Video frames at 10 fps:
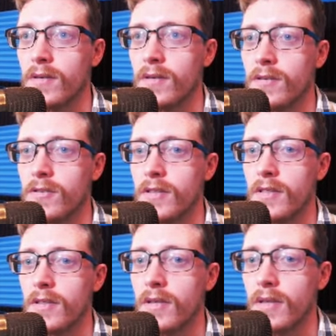Shit.
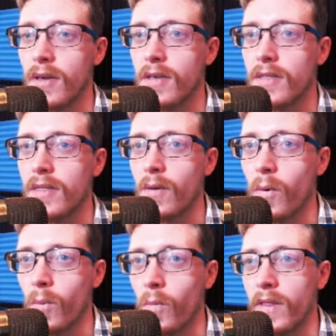
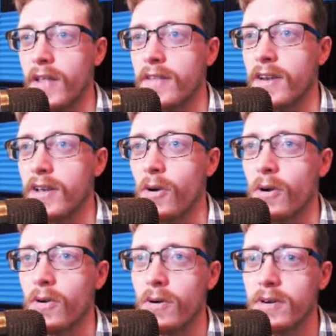Well, that didn't go
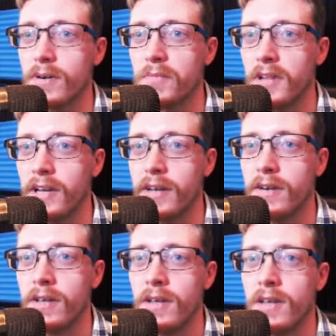according to plan.
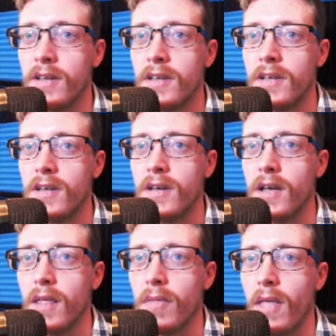
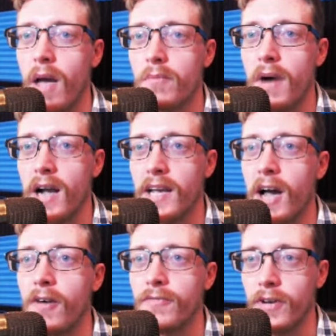Mock
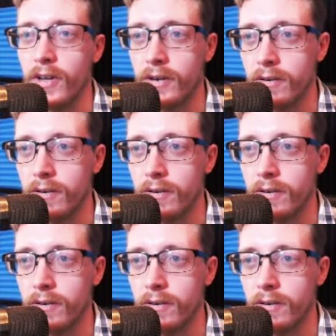outfit.